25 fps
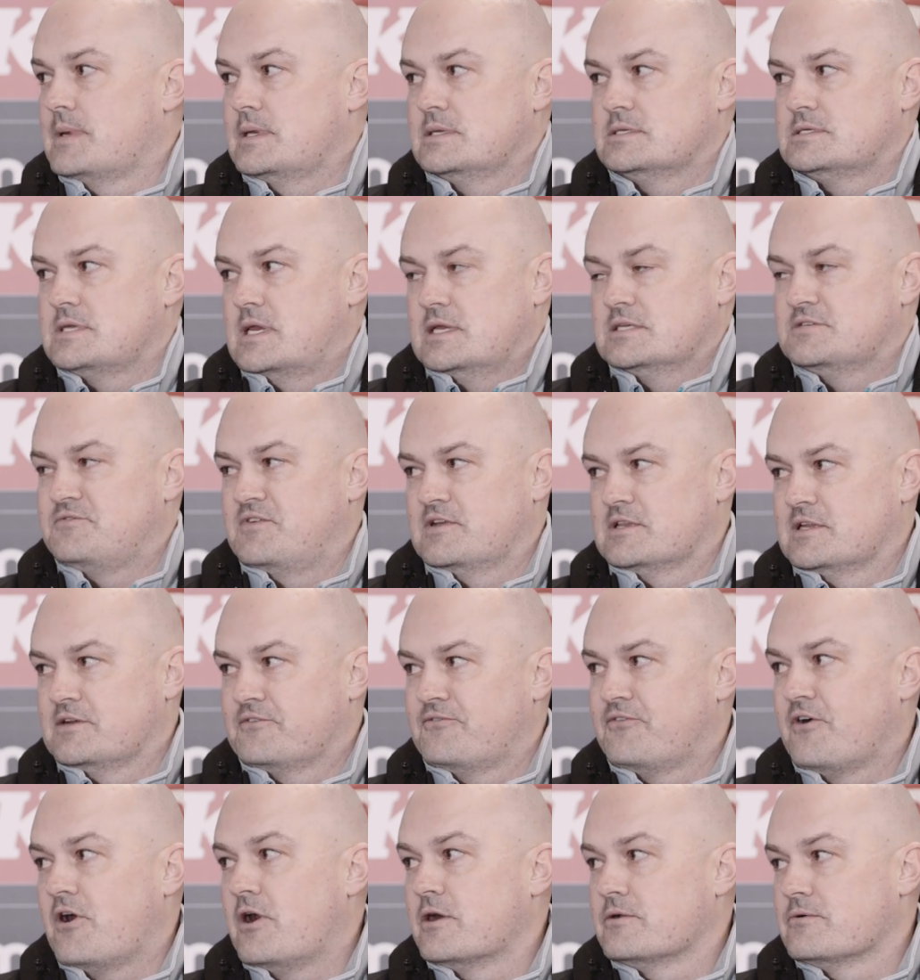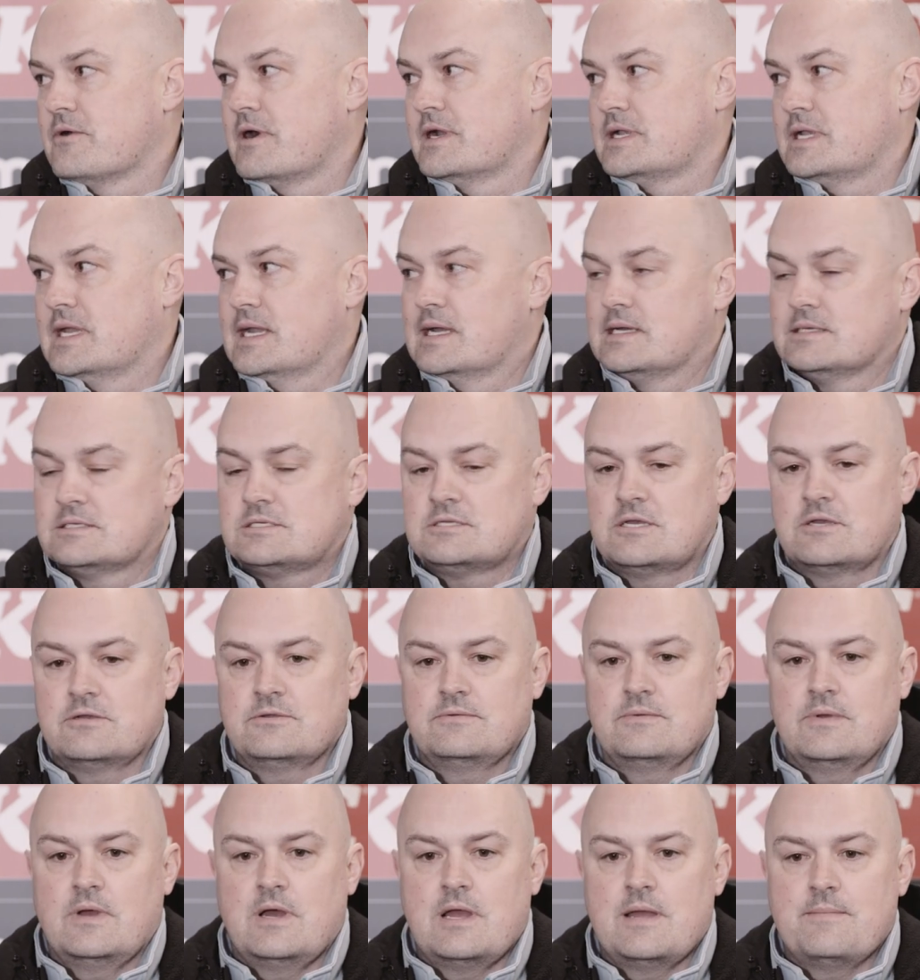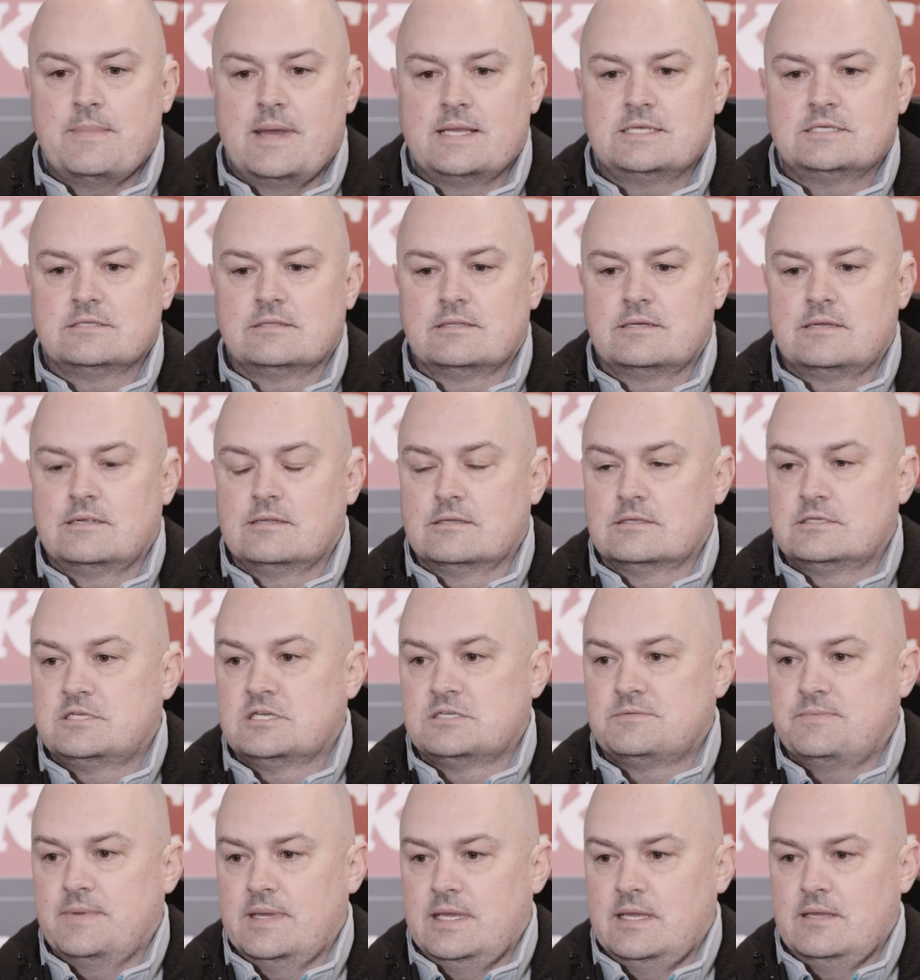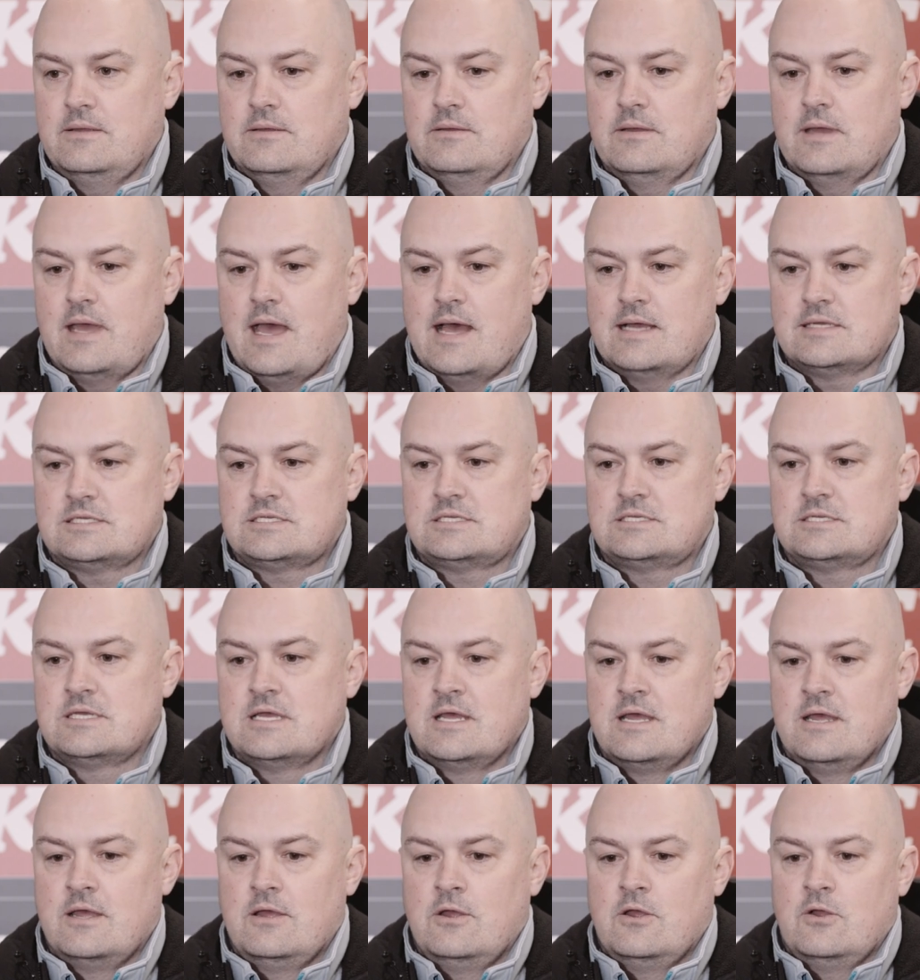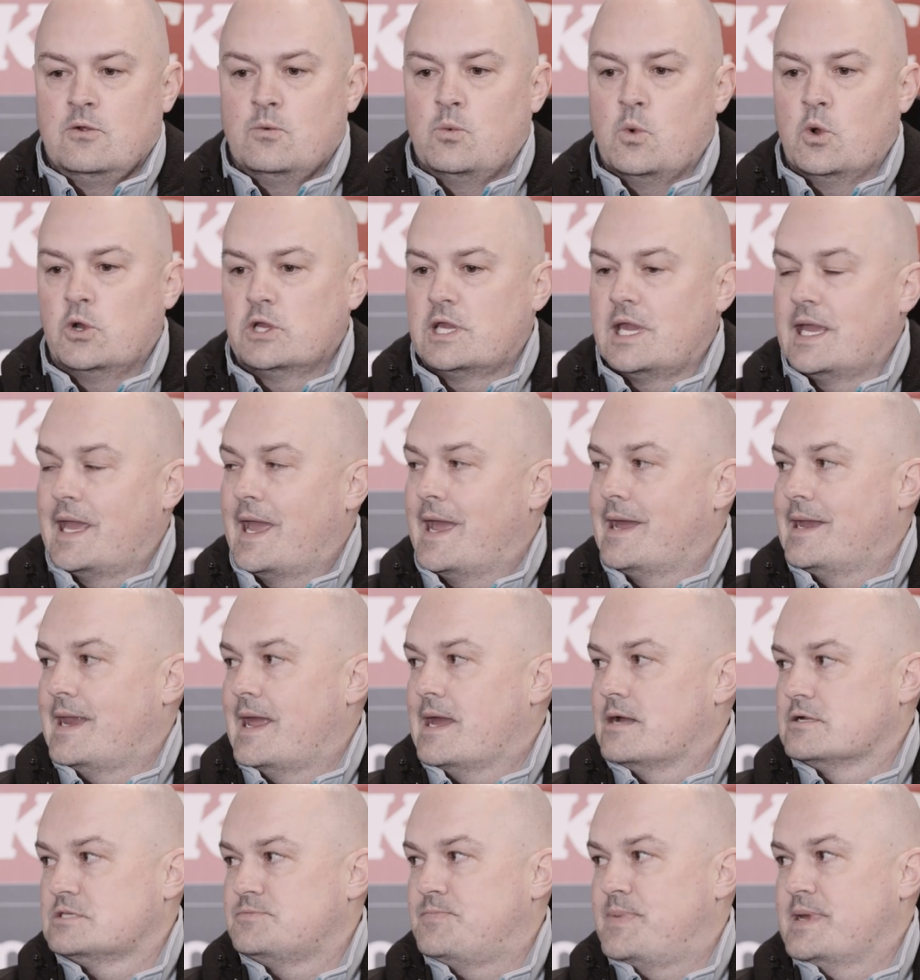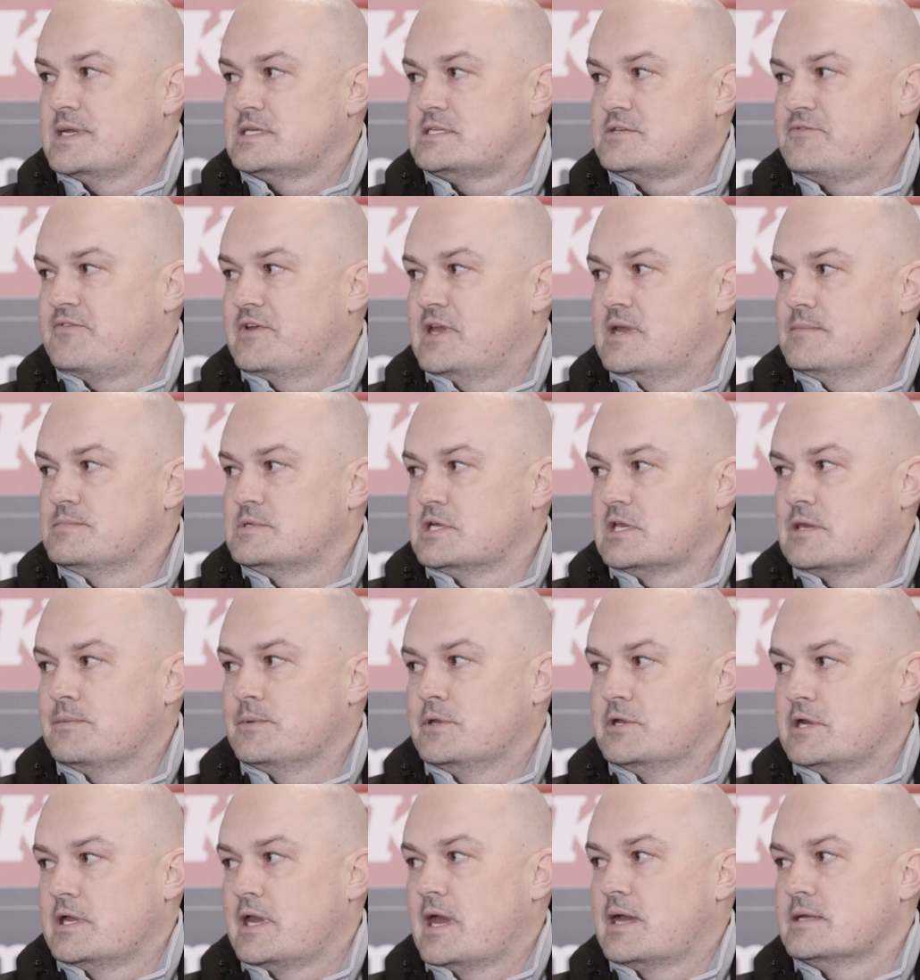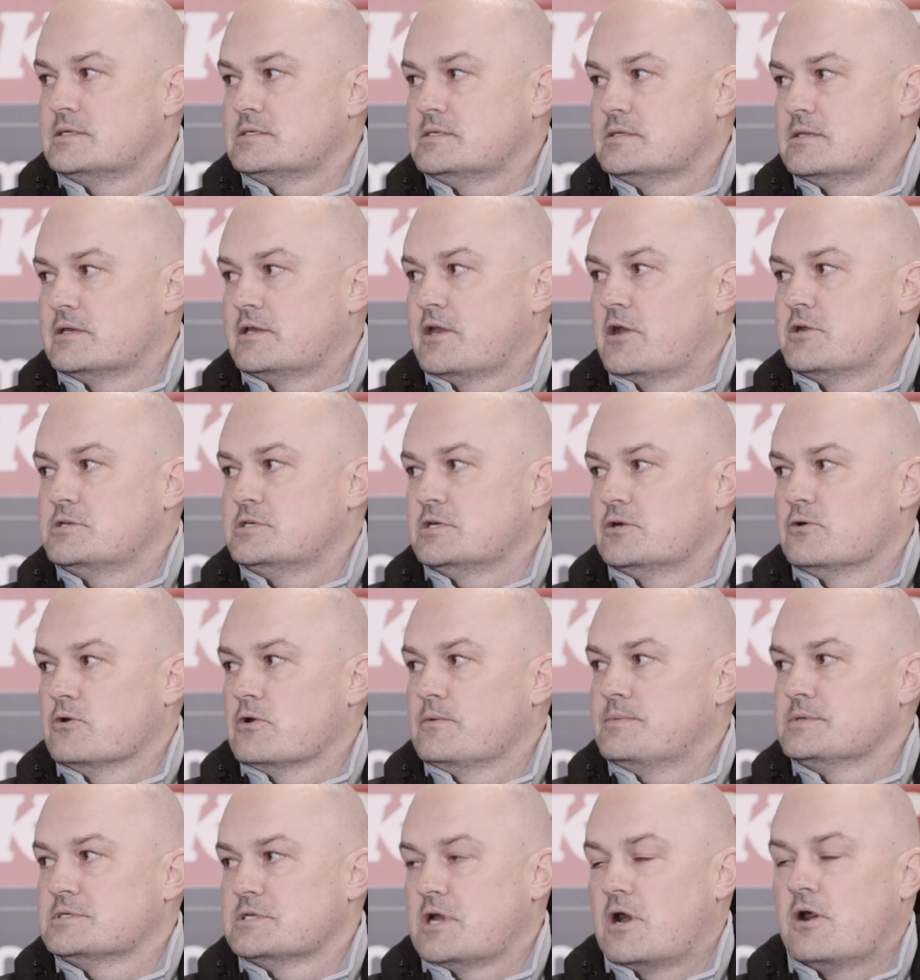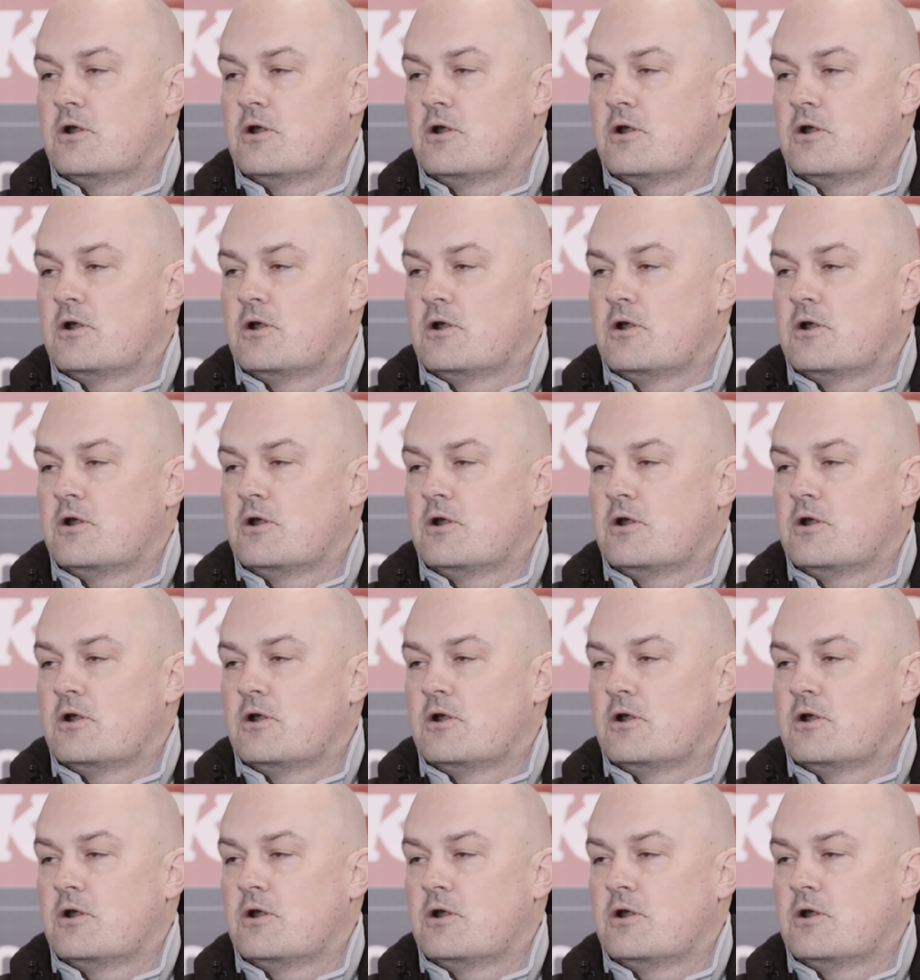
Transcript: He's feeling fine right now, so I imagine that it'll just be us working out how it's best for him to communicate to the coaching group as a